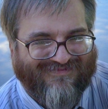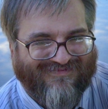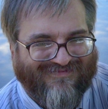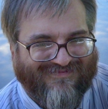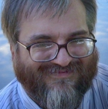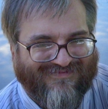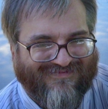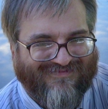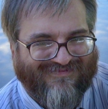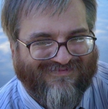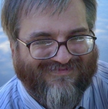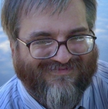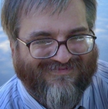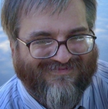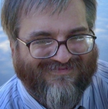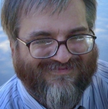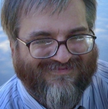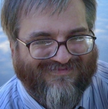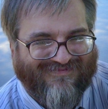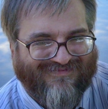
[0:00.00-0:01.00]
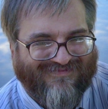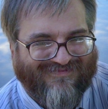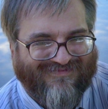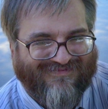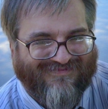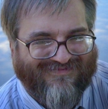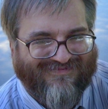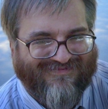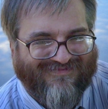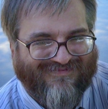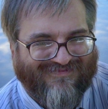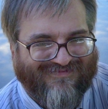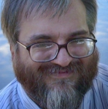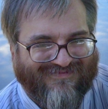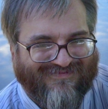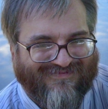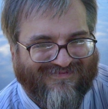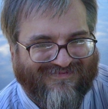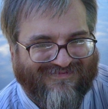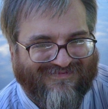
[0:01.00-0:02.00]

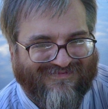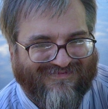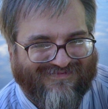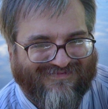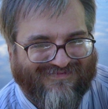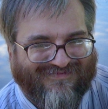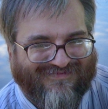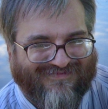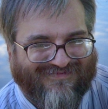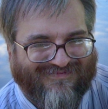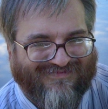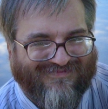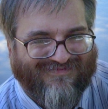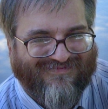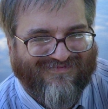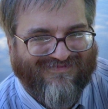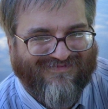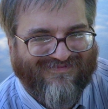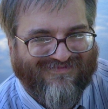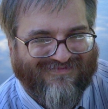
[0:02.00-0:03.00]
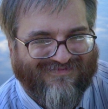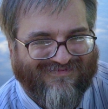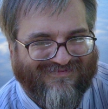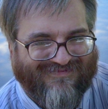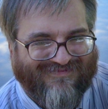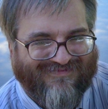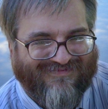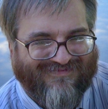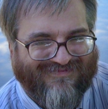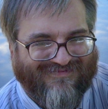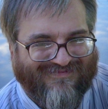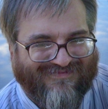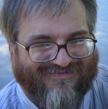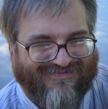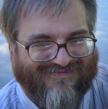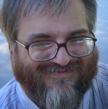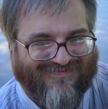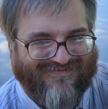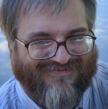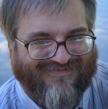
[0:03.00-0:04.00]

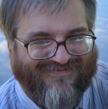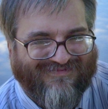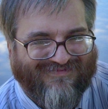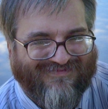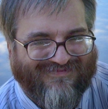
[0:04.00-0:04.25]
(not speaking)